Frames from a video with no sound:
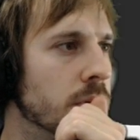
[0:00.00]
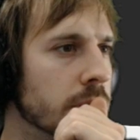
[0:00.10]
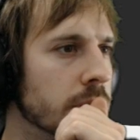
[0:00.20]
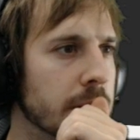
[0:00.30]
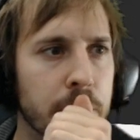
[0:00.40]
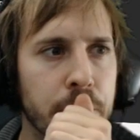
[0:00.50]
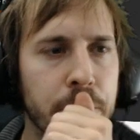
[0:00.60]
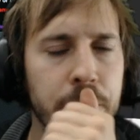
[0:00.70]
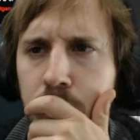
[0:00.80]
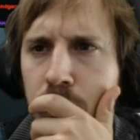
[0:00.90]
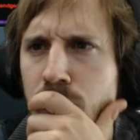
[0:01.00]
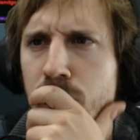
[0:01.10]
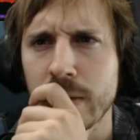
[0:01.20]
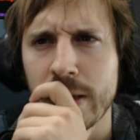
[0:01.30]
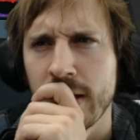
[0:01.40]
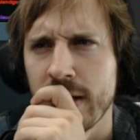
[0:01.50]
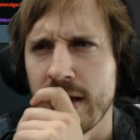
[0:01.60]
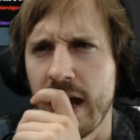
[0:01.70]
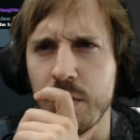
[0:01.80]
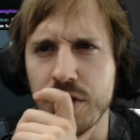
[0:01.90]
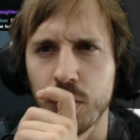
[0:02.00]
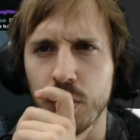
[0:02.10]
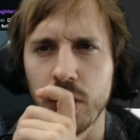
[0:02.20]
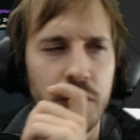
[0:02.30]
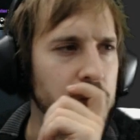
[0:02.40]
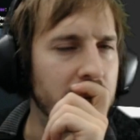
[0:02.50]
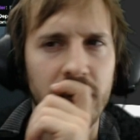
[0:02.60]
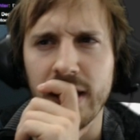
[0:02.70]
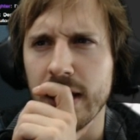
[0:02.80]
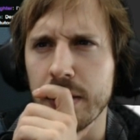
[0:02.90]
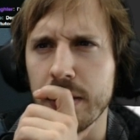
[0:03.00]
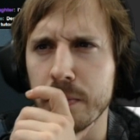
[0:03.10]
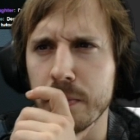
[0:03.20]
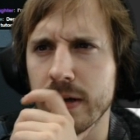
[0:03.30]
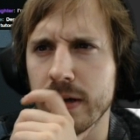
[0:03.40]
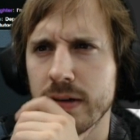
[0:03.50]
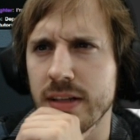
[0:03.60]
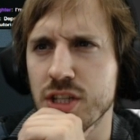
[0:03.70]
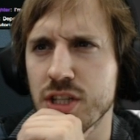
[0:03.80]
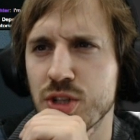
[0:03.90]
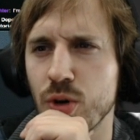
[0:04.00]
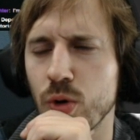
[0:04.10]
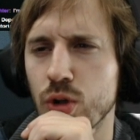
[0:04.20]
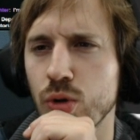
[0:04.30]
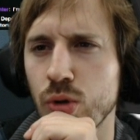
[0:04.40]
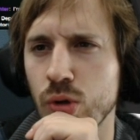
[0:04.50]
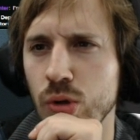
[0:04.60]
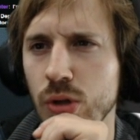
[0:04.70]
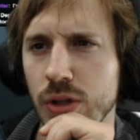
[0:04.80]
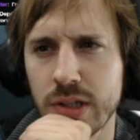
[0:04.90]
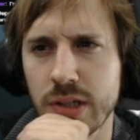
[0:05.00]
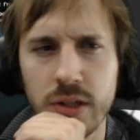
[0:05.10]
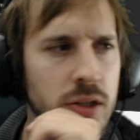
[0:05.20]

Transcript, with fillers: Alright. I wish I could learn to make a game. That's so cool.